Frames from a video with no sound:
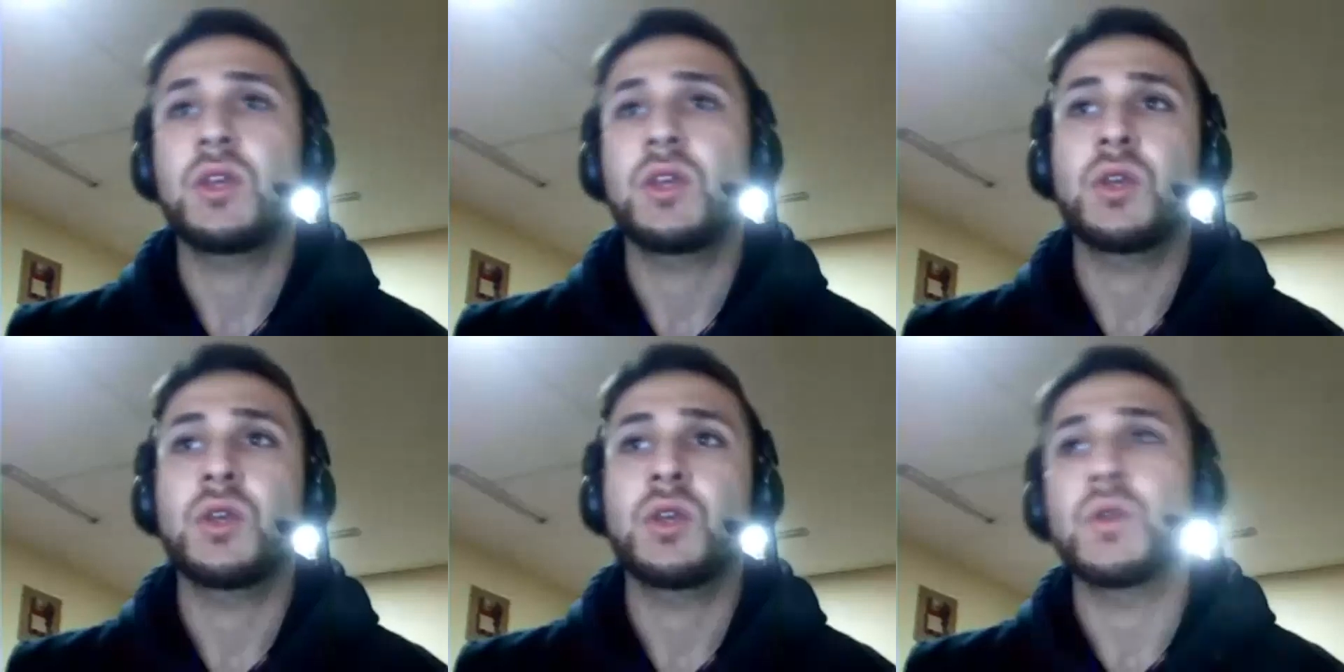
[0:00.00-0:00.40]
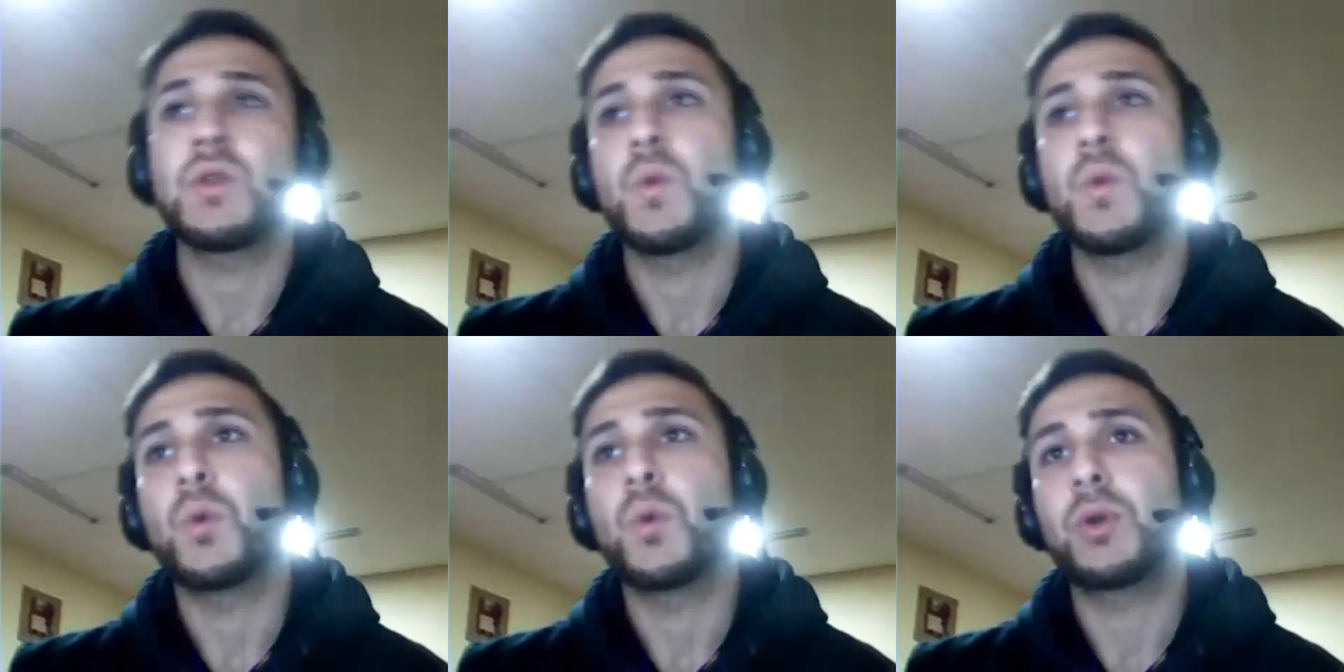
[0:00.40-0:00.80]
I
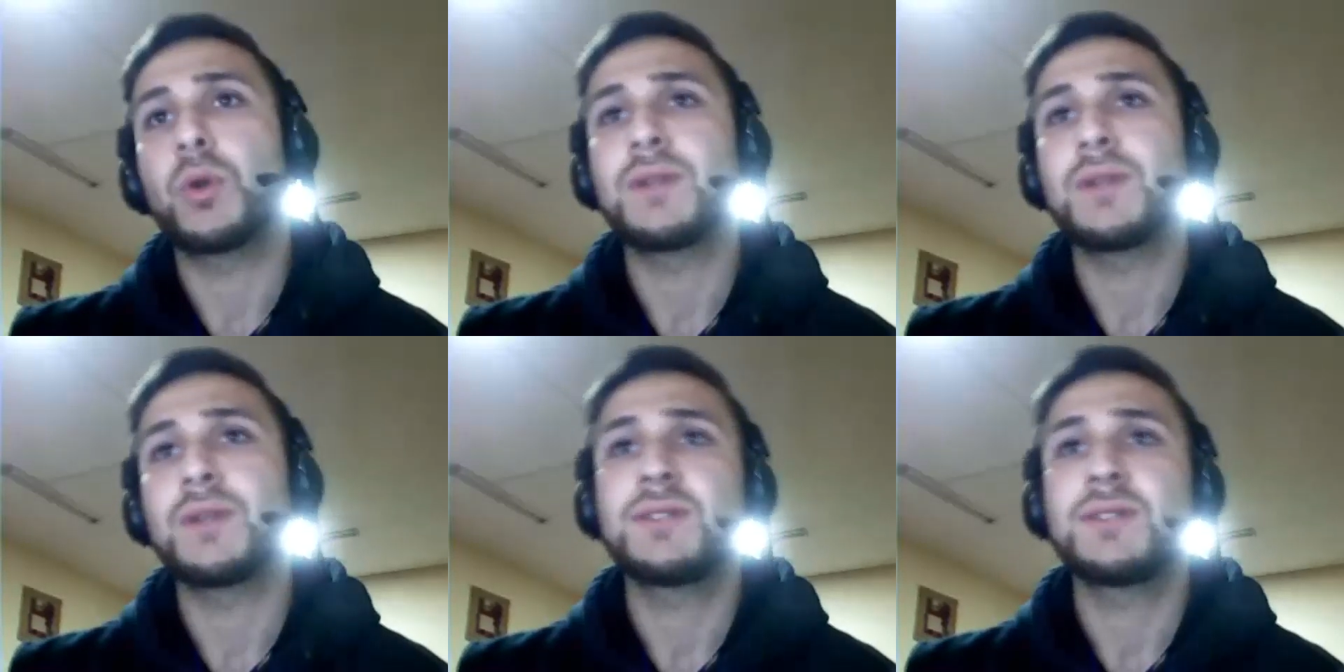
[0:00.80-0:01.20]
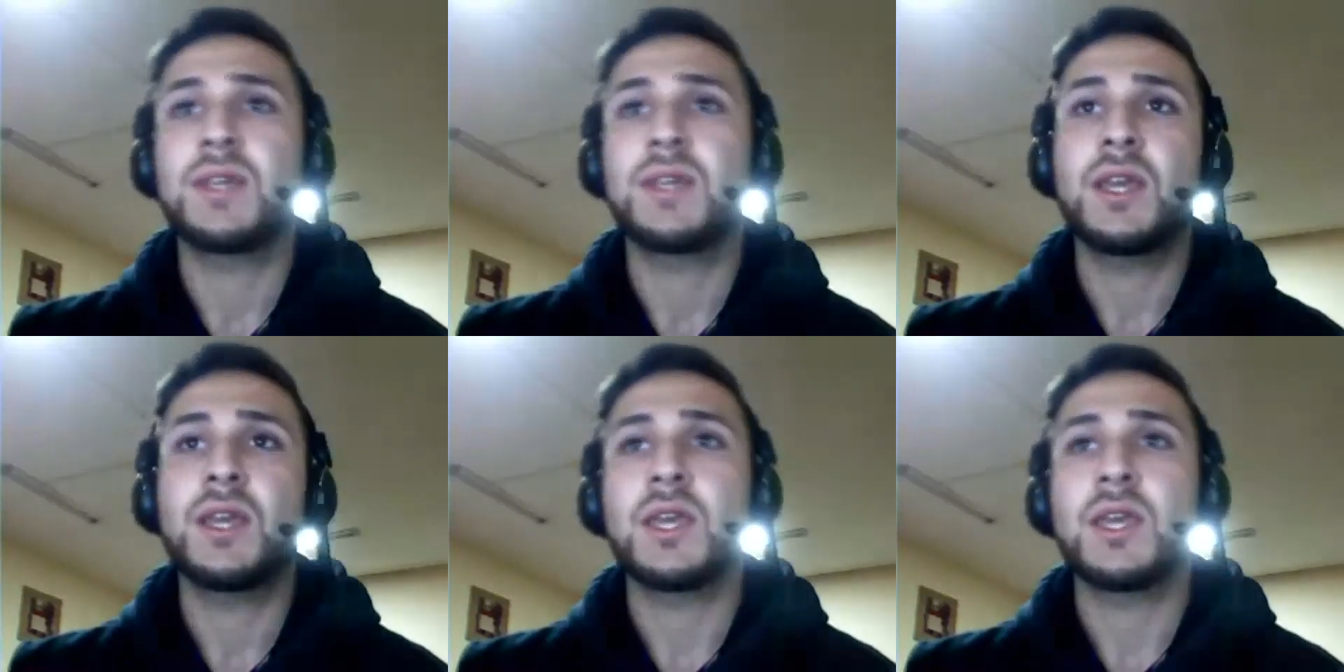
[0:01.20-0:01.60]
wasn't,
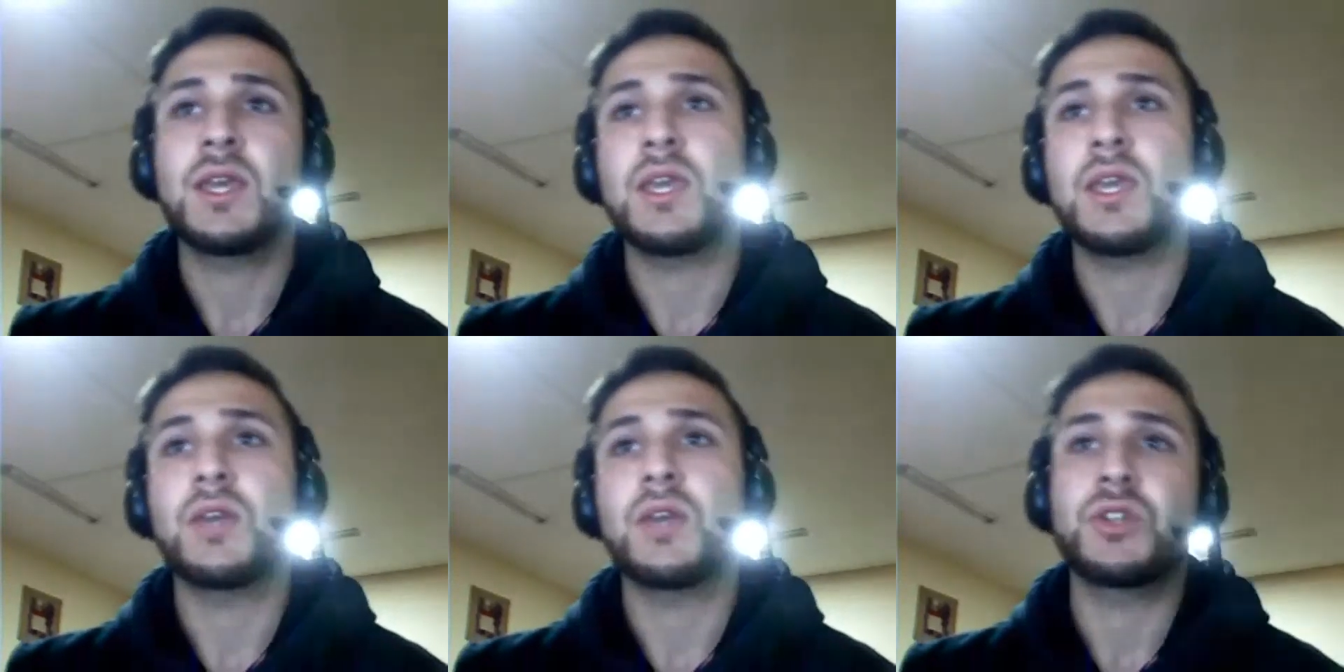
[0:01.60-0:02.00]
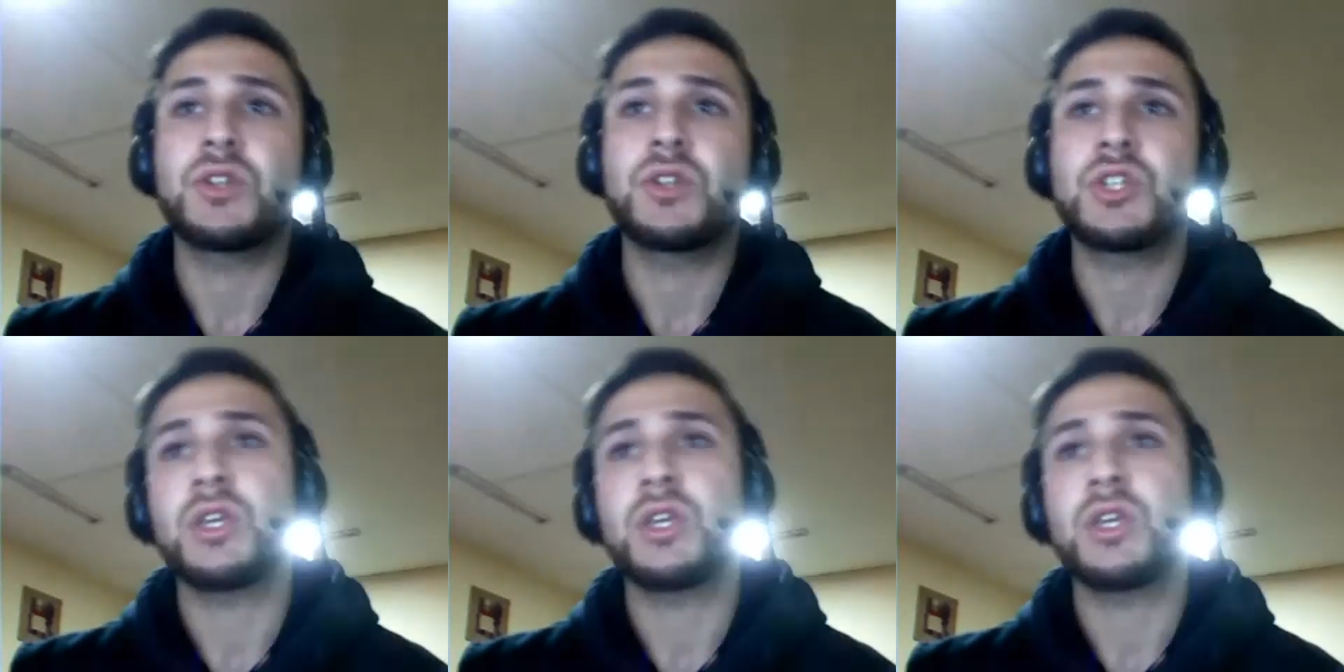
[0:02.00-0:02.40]
you
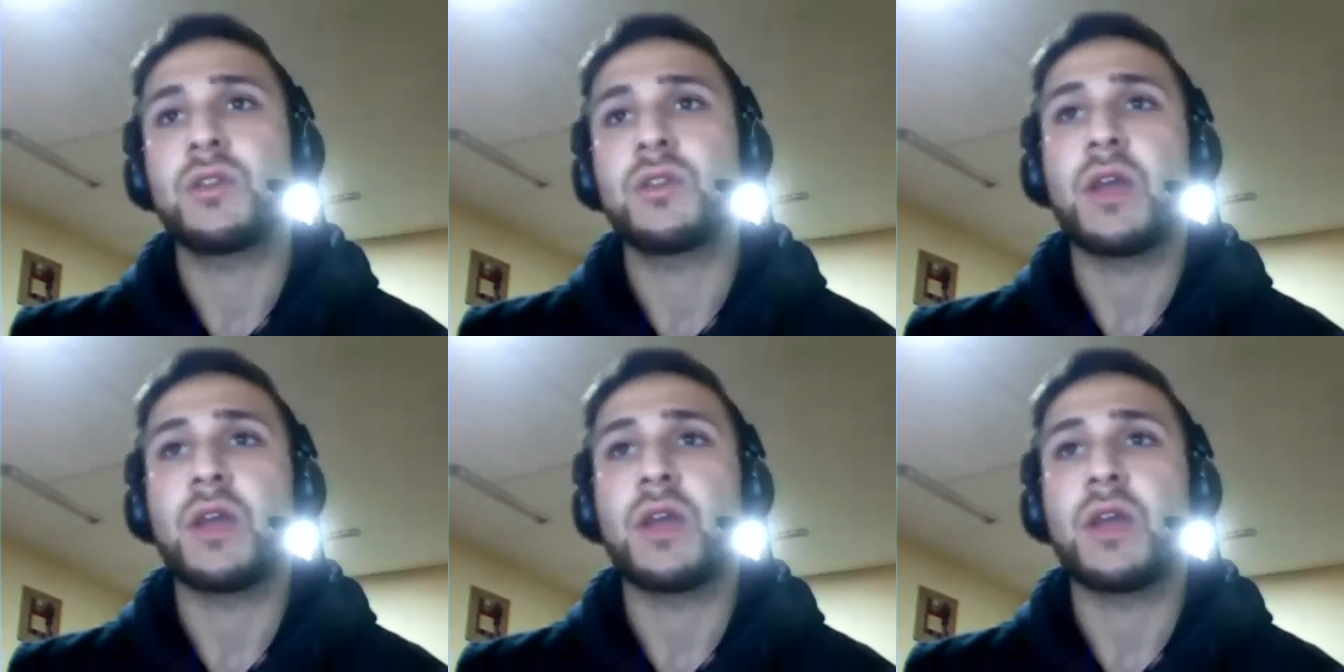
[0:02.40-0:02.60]
weren't,